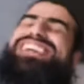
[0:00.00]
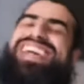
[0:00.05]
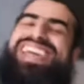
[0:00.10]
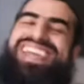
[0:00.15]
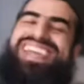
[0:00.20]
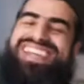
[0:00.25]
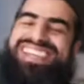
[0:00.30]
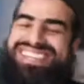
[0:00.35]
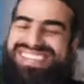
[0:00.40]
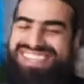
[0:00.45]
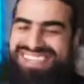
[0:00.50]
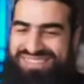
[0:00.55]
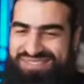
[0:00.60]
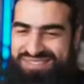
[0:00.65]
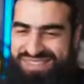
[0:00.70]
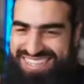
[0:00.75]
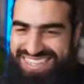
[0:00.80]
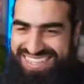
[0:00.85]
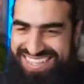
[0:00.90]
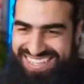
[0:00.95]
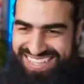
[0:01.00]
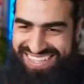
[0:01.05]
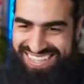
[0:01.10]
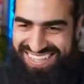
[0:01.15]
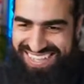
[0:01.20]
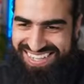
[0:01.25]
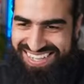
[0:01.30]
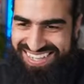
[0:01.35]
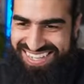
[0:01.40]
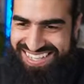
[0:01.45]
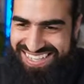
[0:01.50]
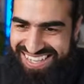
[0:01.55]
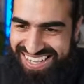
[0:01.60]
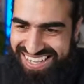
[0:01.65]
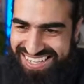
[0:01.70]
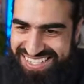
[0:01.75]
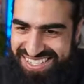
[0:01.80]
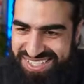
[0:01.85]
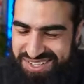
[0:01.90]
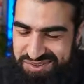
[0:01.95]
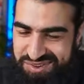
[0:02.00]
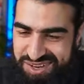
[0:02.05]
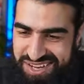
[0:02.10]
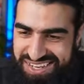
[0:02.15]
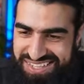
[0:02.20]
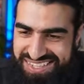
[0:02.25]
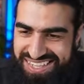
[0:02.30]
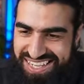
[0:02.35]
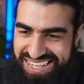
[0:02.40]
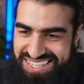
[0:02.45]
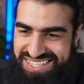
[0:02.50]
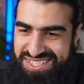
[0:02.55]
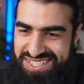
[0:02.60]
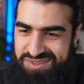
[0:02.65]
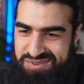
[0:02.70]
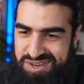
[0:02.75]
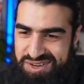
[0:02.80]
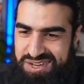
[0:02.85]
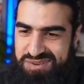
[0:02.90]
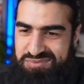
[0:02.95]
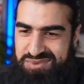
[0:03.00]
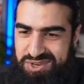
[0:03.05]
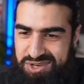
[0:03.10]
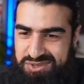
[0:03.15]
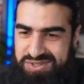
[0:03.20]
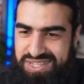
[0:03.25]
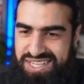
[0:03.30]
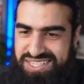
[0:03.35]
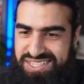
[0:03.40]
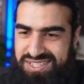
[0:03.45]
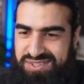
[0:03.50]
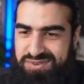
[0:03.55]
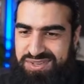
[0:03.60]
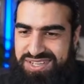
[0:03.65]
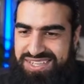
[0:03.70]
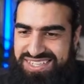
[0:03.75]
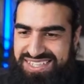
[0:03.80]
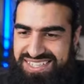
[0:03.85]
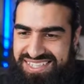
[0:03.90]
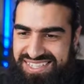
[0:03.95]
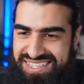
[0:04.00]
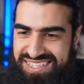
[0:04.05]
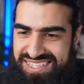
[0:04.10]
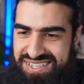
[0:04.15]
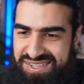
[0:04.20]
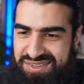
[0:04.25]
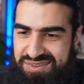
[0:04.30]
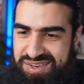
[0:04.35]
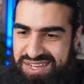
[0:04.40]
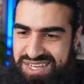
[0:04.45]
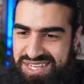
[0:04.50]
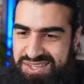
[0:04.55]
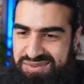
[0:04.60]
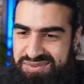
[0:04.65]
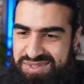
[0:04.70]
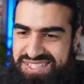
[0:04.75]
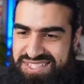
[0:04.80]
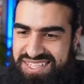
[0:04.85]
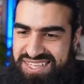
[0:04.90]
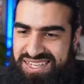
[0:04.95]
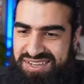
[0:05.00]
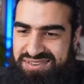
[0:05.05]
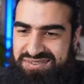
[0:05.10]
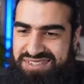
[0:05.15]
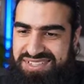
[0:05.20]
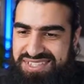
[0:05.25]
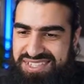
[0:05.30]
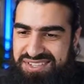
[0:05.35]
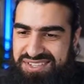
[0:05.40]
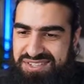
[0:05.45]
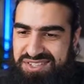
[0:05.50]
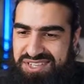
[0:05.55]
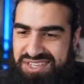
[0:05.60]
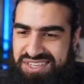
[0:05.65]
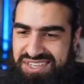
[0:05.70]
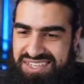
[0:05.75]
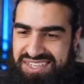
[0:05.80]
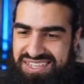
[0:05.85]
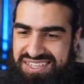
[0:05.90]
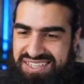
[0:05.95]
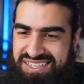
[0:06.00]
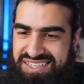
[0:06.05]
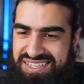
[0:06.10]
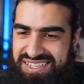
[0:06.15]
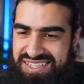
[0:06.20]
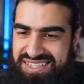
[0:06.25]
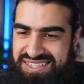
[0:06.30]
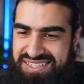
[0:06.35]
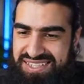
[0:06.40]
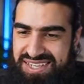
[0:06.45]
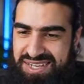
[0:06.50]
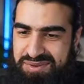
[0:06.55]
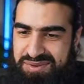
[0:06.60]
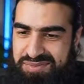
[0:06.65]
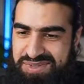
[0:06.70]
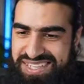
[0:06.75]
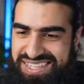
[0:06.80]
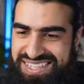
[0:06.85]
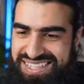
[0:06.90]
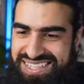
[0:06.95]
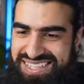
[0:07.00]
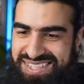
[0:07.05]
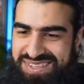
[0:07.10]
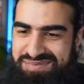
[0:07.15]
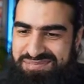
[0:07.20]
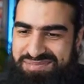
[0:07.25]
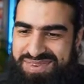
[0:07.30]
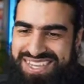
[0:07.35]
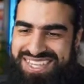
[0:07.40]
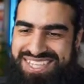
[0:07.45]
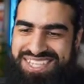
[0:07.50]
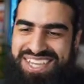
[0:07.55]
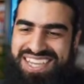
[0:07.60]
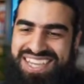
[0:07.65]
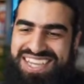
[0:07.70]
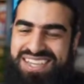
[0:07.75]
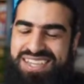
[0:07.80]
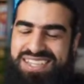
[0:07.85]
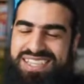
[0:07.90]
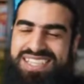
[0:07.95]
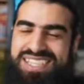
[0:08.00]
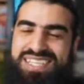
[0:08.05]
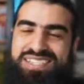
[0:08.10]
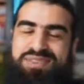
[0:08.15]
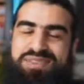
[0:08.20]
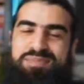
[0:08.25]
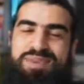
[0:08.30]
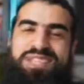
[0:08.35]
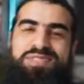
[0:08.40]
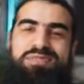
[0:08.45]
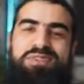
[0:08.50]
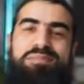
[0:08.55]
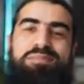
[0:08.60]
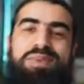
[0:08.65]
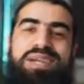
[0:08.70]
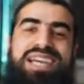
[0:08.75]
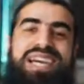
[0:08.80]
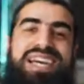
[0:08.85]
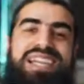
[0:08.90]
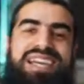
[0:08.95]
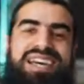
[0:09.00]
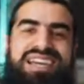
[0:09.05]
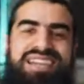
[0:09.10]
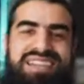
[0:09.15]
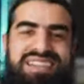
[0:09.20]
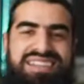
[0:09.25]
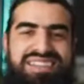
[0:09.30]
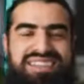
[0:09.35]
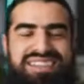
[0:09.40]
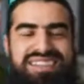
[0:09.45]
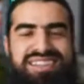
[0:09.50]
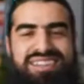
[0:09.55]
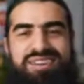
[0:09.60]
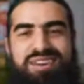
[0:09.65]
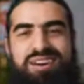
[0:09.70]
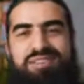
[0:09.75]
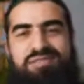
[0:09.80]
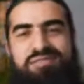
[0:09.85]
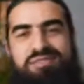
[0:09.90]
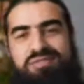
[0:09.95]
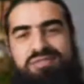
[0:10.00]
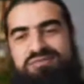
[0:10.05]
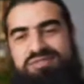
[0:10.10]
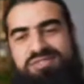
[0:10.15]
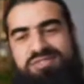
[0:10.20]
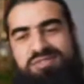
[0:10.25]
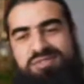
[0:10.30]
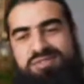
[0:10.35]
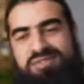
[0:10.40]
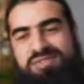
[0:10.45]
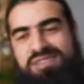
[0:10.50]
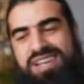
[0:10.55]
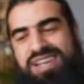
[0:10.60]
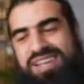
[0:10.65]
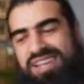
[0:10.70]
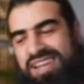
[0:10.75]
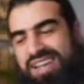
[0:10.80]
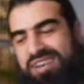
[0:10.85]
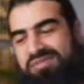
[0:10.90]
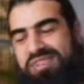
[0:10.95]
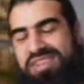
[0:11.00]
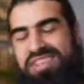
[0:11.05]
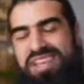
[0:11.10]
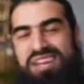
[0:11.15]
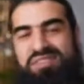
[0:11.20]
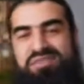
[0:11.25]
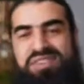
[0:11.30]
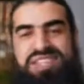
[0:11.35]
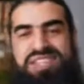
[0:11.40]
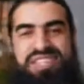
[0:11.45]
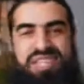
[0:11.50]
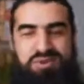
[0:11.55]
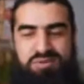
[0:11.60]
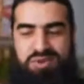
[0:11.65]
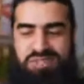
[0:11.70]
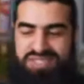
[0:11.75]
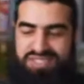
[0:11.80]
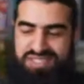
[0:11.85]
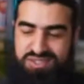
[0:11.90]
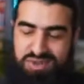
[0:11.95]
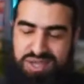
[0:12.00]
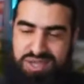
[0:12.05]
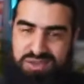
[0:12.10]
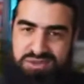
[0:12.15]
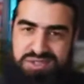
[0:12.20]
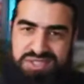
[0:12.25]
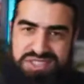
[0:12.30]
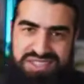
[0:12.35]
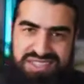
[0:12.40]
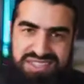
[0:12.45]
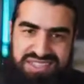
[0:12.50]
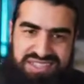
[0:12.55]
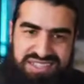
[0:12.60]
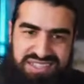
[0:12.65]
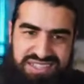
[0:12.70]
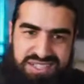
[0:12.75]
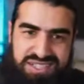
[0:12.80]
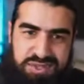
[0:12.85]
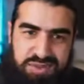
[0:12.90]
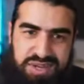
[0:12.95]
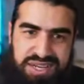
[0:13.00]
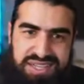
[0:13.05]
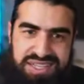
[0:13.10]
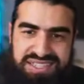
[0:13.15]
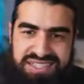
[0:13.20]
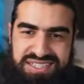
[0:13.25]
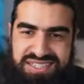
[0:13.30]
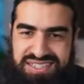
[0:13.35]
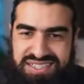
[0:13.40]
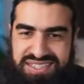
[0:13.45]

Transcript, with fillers: Excellent one. That's the one. That's the one, bro. That's the one. Wa alaikum assalam. See you inshallah. Tahmeed, Makshake. There's actually a place called Makhalal off Coventry Road. I've, I've eaten there once. It's quite good. It's quite nice.